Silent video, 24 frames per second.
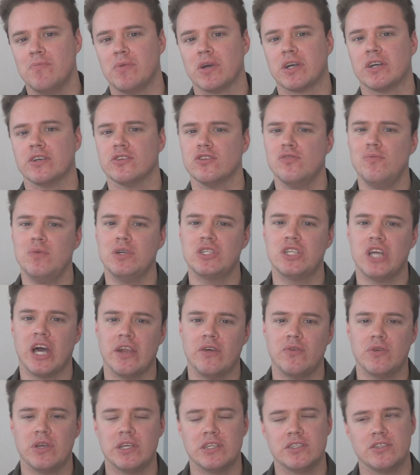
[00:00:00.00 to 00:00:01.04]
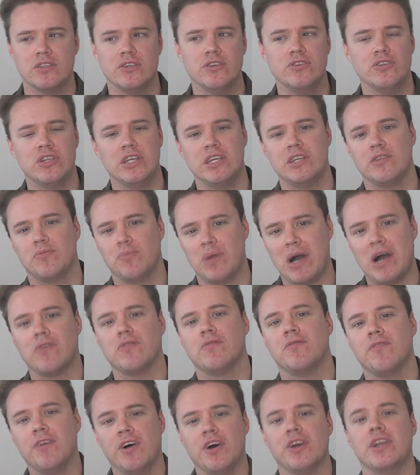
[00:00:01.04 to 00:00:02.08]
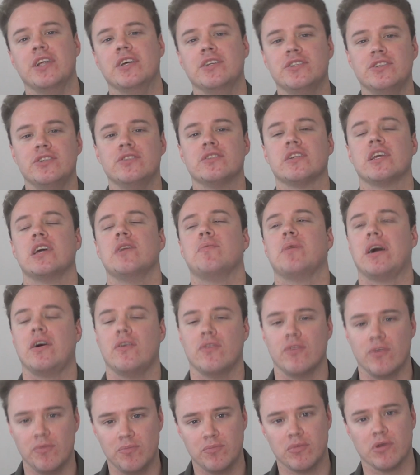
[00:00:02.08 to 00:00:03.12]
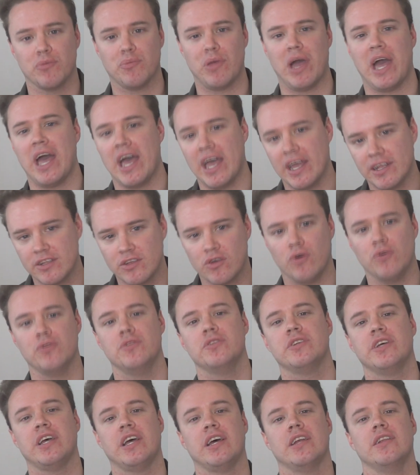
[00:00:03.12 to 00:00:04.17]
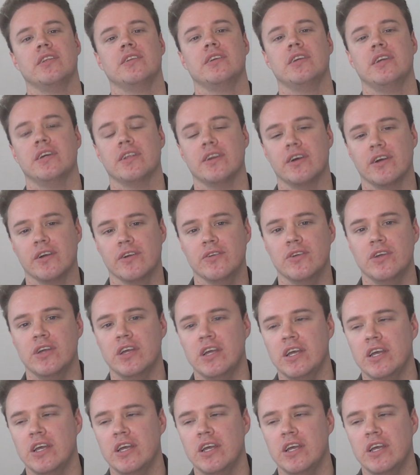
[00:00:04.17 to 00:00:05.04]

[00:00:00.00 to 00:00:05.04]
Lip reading: because on my channel it's usually about fun, it's usually about prepared content, you know.